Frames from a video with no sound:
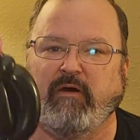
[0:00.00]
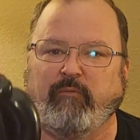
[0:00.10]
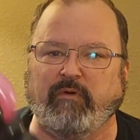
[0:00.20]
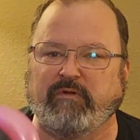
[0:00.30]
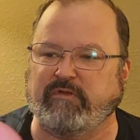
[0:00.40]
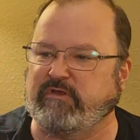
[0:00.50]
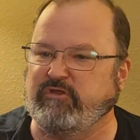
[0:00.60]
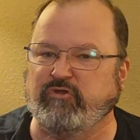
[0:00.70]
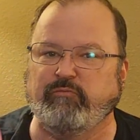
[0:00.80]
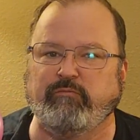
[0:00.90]
what
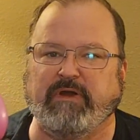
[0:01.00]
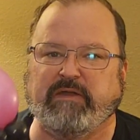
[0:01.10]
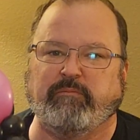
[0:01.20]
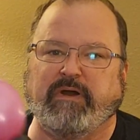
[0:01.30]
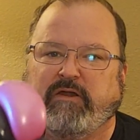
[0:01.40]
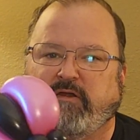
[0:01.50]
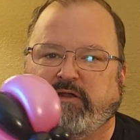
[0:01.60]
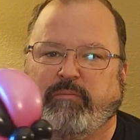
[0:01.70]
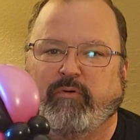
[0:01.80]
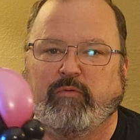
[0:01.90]
can you make better
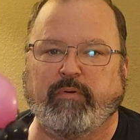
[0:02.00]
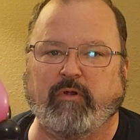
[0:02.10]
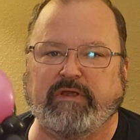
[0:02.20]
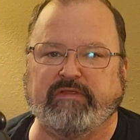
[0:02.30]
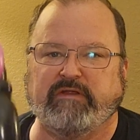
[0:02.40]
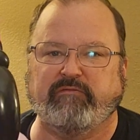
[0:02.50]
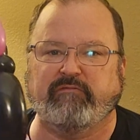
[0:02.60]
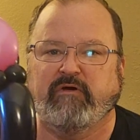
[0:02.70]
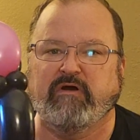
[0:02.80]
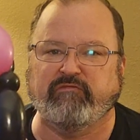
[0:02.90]
at a pool party than a
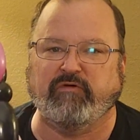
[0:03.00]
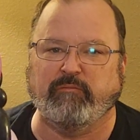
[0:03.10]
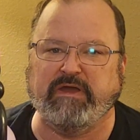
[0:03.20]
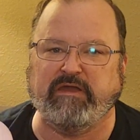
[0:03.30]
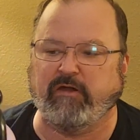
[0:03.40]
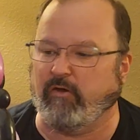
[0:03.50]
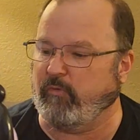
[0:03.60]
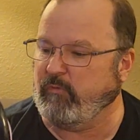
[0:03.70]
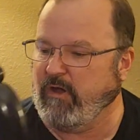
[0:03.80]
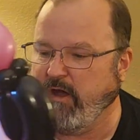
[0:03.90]
flamingo?